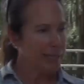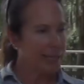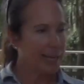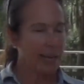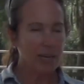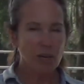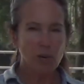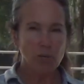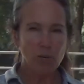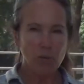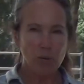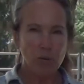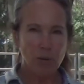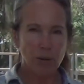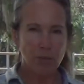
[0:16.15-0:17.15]

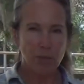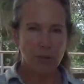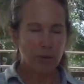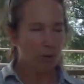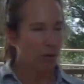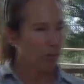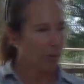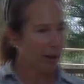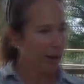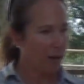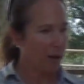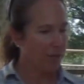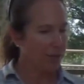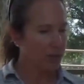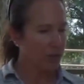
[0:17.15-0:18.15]
10-year-old thoroughbred,
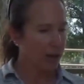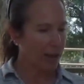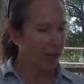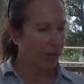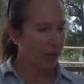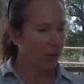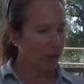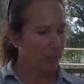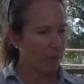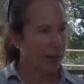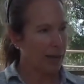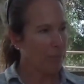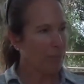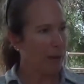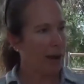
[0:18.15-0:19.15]
off-the-track
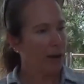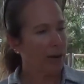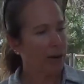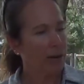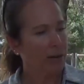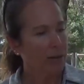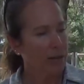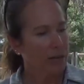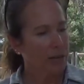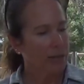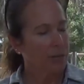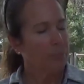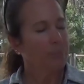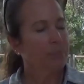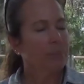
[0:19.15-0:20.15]
thoroughbred mare.
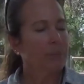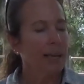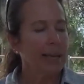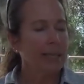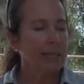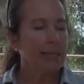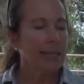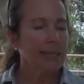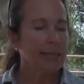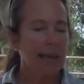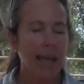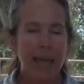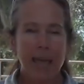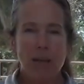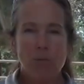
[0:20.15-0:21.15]
And
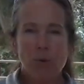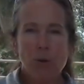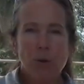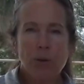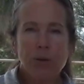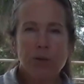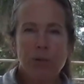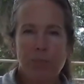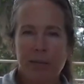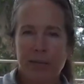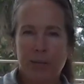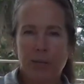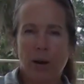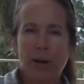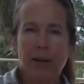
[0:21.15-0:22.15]
today we're going to be
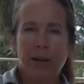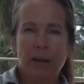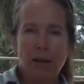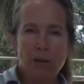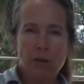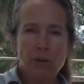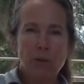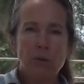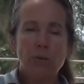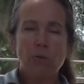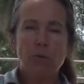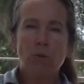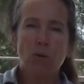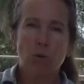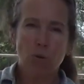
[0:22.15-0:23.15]
starting a
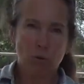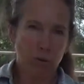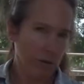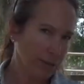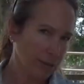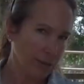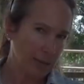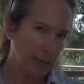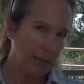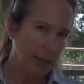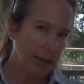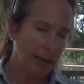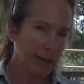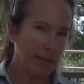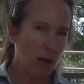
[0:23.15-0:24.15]
new course,
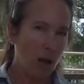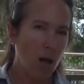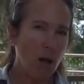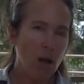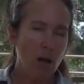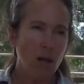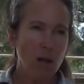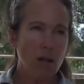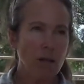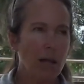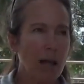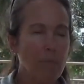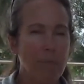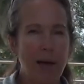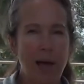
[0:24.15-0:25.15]
and it's all
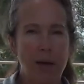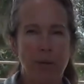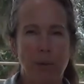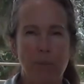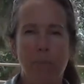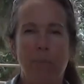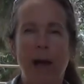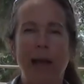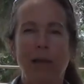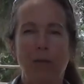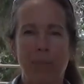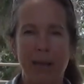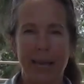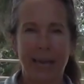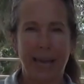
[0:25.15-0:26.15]
about
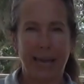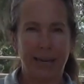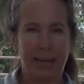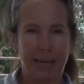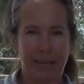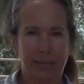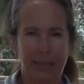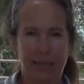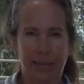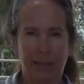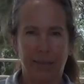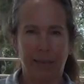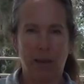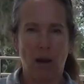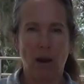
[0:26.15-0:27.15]
biomechanics
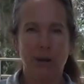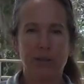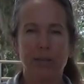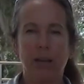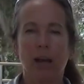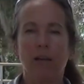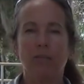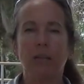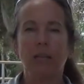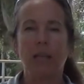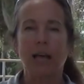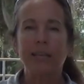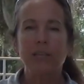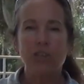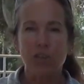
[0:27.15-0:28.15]
and the art of
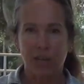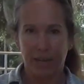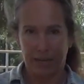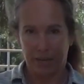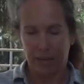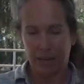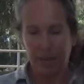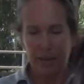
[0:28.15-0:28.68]
lunging